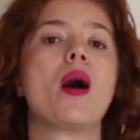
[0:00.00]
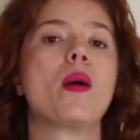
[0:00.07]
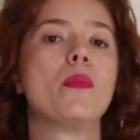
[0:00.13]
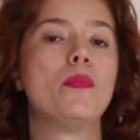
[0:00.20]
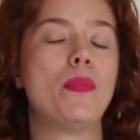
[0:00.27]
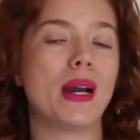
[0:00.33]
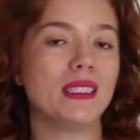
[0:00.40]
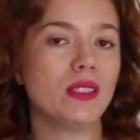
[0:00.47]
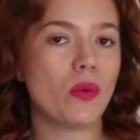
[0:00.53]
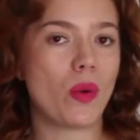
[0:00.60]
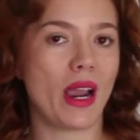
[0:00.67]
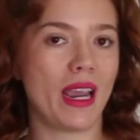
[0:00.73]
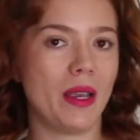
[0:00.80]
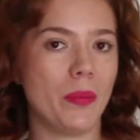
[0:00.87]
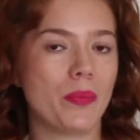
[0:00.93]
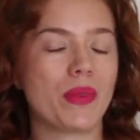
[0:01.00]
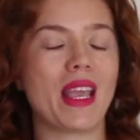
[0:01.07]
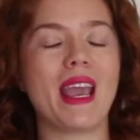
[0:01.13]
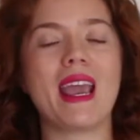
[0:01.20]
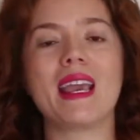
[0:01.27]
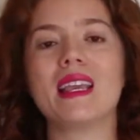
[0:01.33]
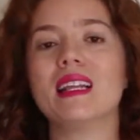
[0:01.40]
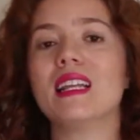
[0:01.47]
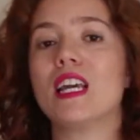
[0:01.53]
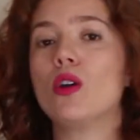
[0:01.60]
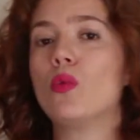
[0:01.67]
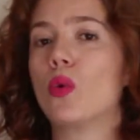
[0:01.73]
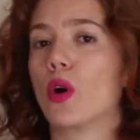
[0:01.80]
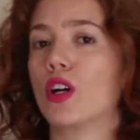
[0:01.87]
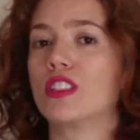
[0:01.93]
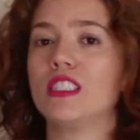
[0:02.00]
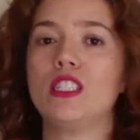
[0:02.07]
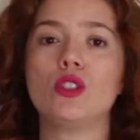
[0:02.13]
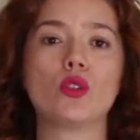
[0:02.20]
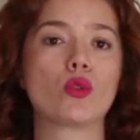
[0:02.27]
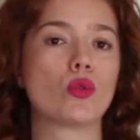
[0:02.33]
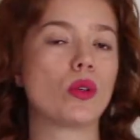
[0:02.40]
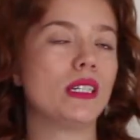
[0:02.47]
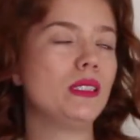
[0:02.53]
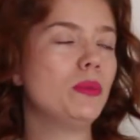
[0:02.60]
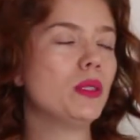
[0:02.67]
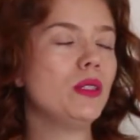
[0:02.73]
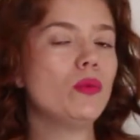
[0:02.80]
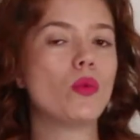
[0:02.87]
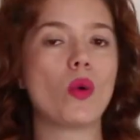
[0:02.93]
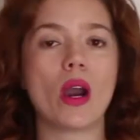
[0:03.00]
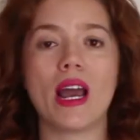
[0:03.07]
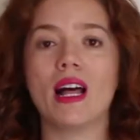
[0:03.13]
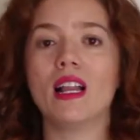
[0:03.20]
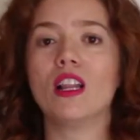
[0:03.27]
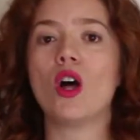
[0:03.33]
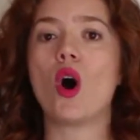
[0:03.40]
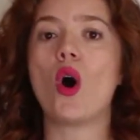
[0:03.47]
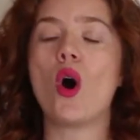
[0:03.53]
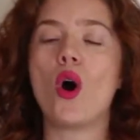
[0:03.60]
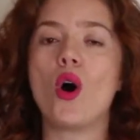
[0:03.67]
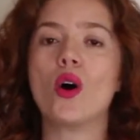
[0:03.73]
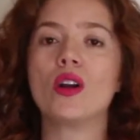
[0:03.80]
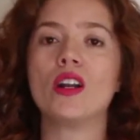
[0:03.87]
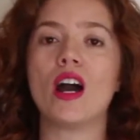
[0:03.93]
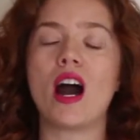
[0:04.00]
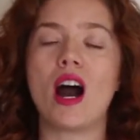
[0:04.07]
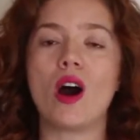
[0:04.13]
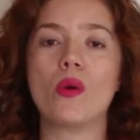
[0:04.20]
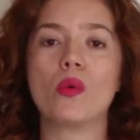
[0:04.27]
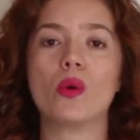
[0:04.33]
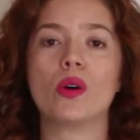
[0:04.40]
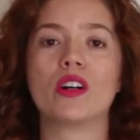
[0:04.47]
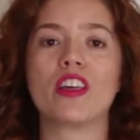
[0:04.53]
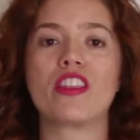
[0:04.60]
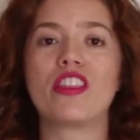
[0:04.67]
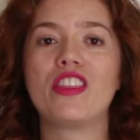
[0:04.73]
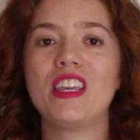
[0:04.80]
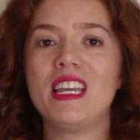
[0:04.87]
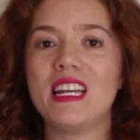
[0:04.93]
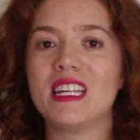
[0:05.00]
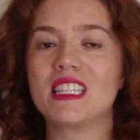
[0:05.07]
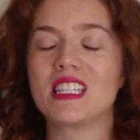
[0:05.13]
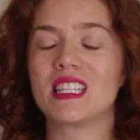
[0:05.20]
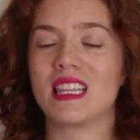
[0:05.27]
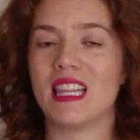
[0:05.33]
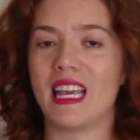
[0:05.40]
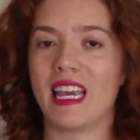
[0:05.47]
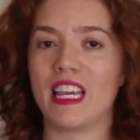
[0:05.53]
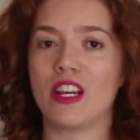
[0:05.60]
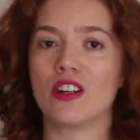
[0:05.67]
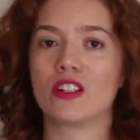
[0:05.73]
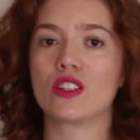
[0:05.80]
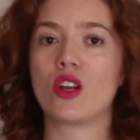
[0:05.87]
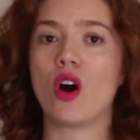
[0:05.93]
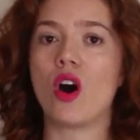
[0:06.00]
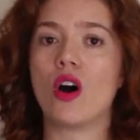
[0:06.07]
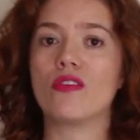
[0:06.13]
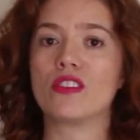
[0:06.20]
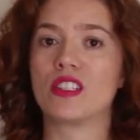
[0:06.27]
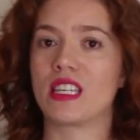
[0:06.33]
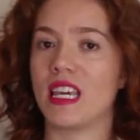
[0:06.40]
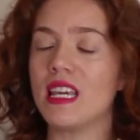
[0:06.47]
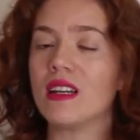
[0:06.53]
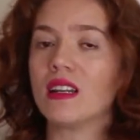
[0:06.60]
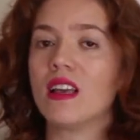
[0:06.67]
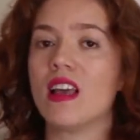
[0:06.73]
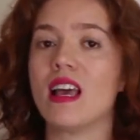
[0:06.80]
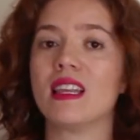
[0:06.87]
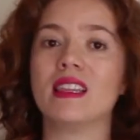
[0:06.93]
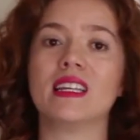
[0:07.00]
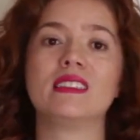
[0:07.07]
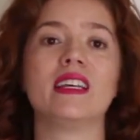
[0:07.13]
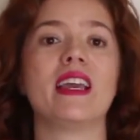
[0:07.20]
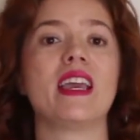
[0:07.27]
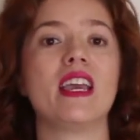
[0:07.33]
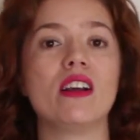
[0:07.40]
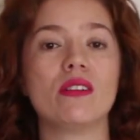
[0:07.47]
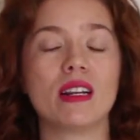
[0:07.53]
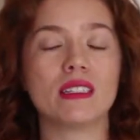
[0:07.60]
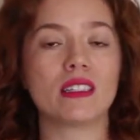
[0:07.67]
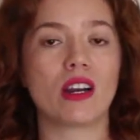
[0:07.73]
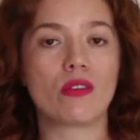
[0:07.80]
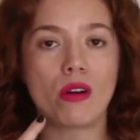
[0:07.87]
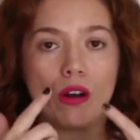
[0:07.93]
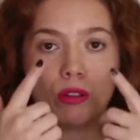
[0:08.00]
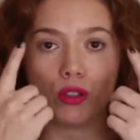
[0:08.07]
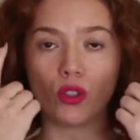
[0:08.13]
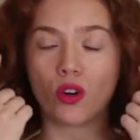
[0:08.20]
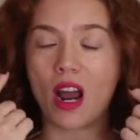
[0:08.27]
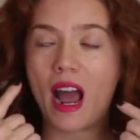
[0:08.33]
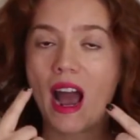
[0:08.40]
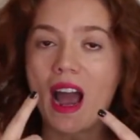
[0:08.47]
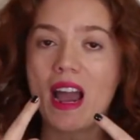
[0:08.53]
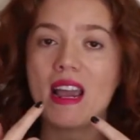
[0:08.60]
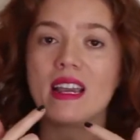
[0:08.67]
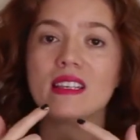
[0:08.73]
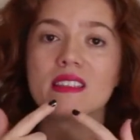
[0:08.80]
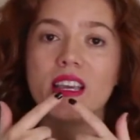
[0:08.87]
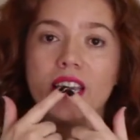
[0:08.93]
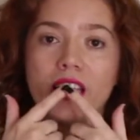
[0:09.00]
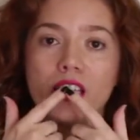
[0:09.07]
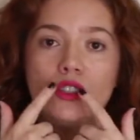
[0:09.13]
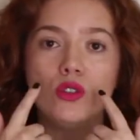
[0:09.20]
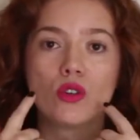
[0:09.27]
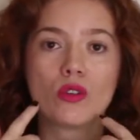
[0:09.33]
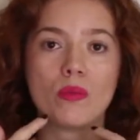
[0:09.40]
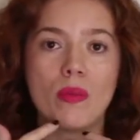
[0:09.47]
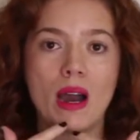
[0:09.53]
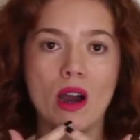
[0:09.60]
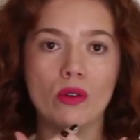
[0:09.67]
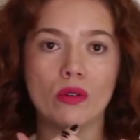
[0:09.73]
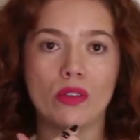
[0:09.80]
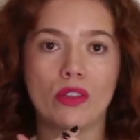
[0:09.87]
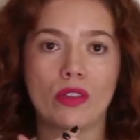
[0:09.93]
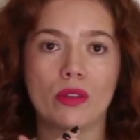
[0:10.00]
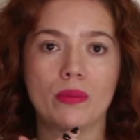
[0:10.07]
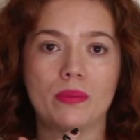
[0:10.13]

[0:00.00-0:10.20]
By the way, ALA works incredibly well on our thinnest layers of skin, like the areas around your eyes and your mouth.